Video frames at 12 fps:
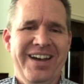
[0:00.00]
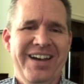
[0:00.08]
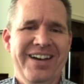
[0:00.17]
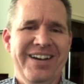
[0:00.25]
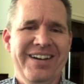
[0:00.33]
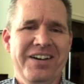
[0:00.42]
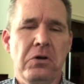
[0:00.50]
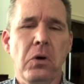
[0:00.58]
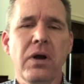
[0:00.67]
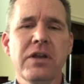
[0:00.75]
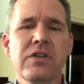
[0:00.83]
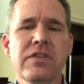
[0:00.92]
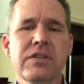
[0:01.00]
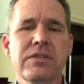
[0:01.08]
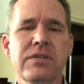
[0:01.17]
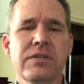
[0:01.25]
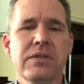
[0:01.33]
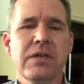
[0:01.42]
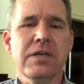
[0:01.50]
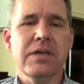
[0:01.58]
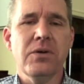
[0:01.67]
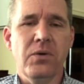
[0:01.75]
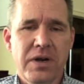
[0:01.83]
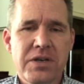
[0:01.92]
According to the
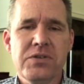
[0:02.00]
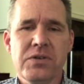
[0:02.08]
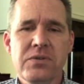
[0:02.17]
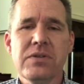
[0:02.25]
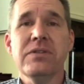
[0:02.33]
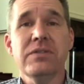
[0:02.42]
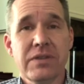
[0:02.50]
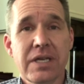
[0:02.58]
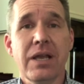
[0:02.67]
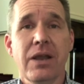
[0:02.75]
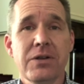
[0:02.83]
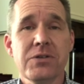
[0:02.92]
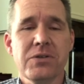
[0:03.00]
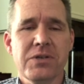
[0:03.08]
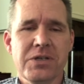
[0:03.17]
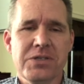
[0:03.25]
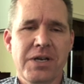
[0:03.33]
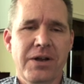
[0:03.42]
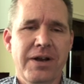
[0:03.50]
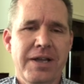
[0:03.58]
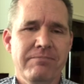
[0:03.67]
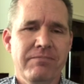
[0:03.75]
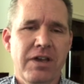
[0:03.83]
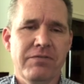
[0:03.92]
according to the Theological
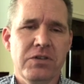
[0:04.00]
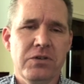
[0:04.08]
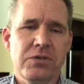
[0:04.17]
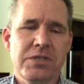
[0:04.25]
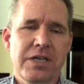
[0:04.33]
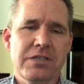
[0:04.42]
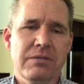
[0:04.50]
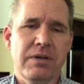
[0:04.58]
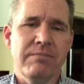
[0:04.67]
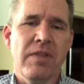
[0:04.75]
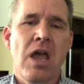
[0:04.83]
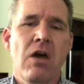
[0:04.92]
Dictionary of the New Testament.